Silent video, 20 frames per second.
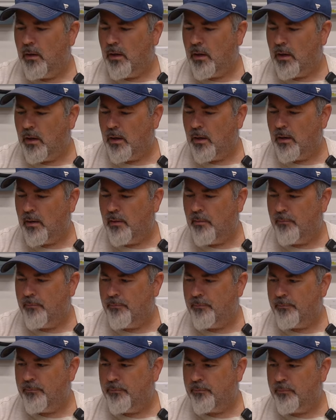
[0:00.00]

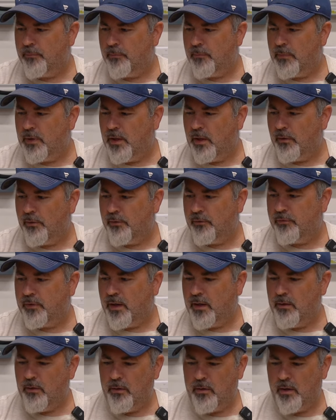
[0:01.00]
They're
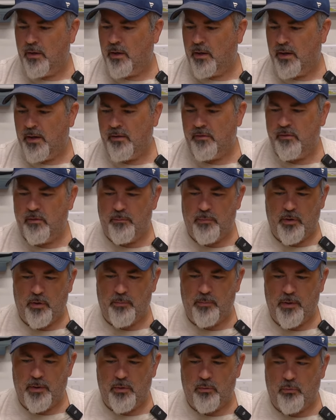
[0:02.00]
saying you can cut 18
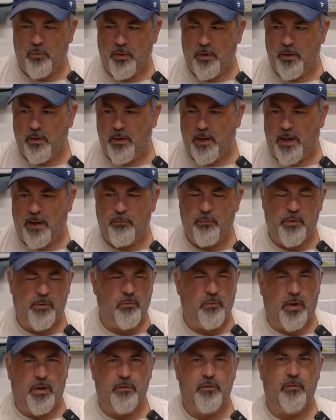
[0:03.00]
millimeter wood. I wouldn't
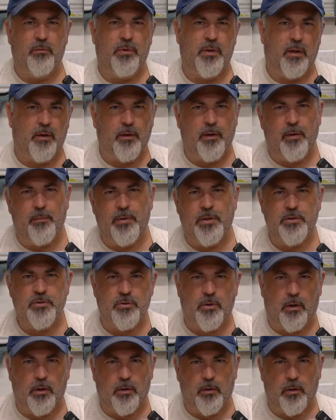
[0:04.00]
want to without a little bit
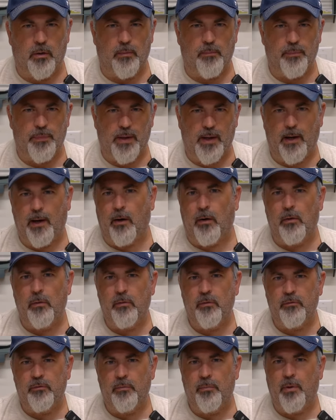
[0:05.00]
stronger air
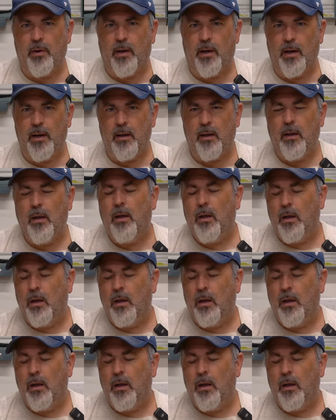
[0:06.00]
supply.